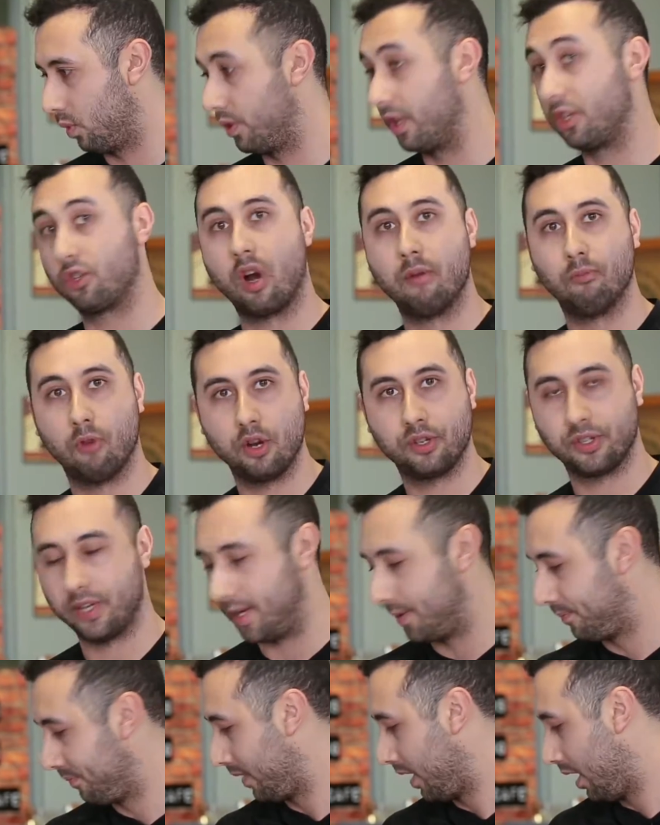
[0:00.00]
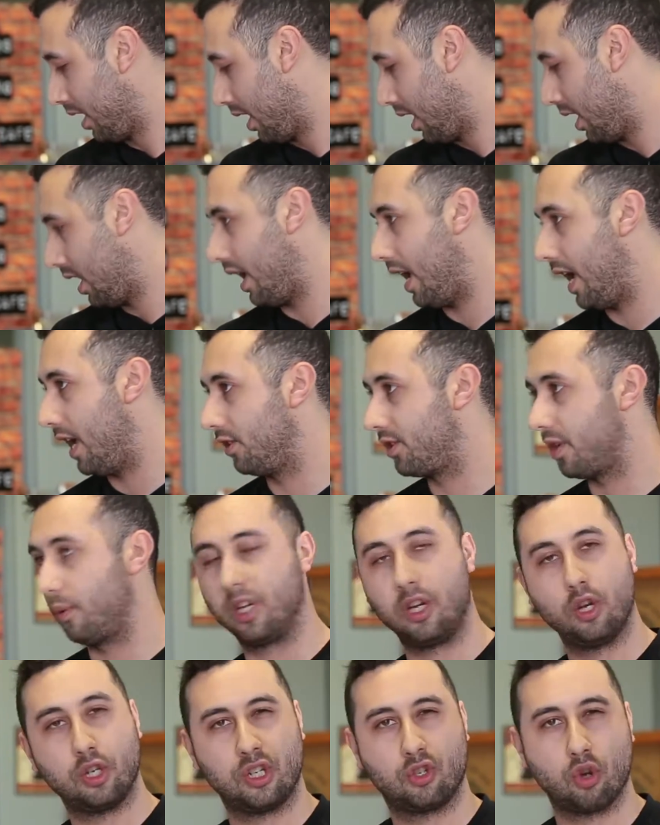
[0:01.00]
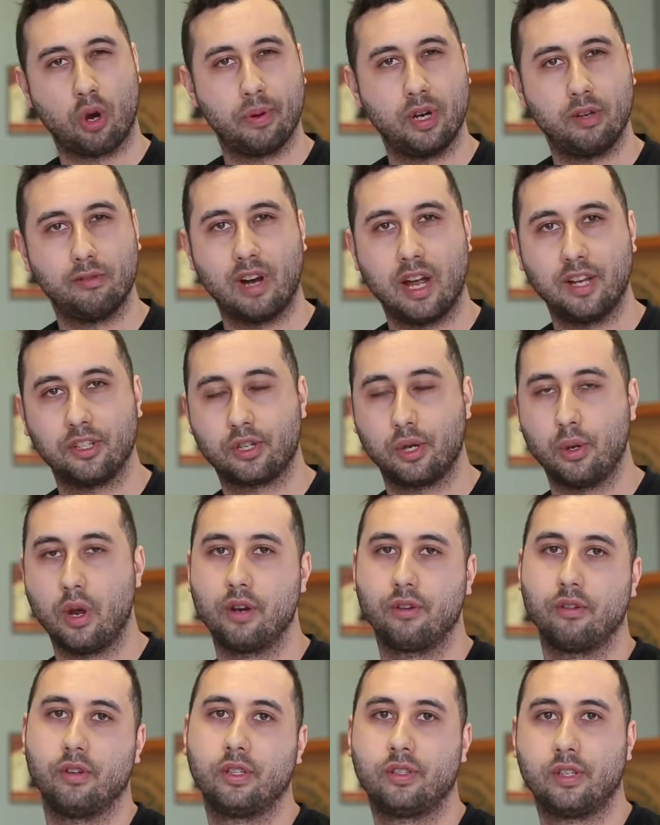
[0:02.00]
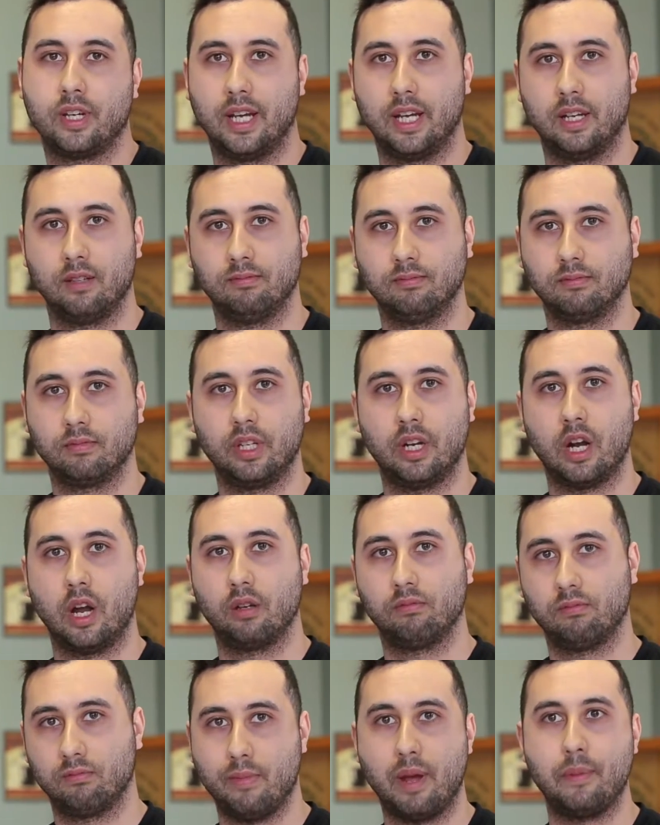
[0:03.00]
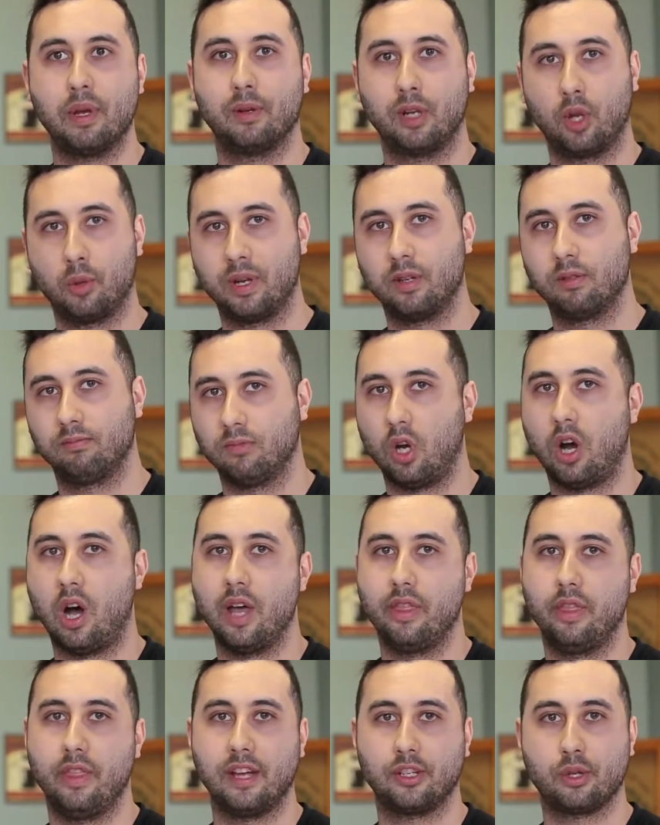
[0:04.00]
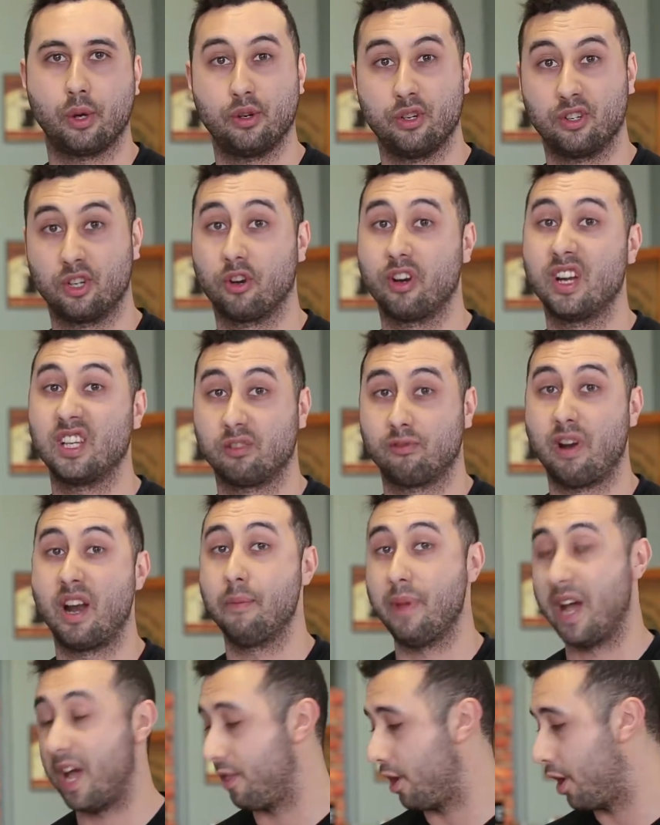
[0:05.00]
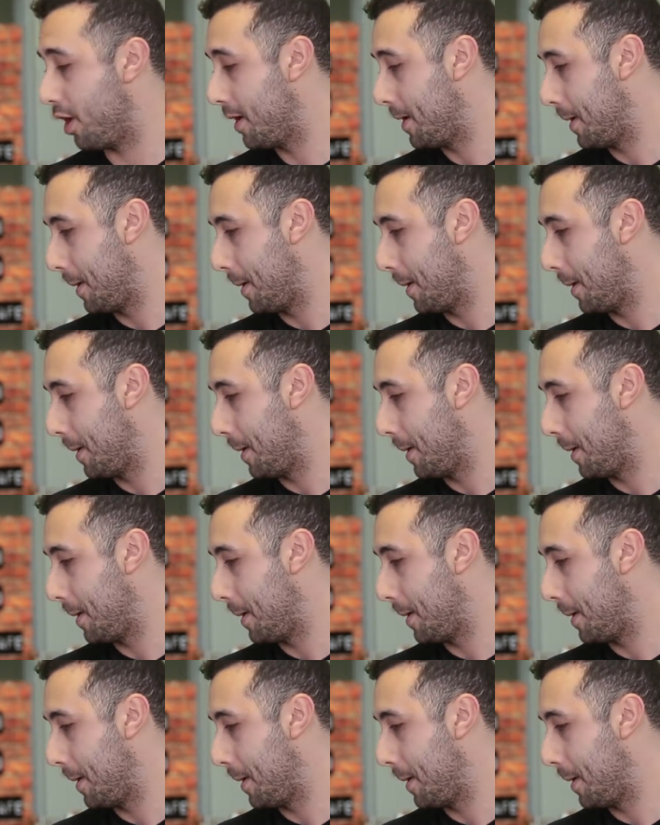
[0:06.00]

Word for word: well, the drum roaster. And so we usually drop in around 200 to, you know, maybe a little bit higher than that, 200 degrees around about though.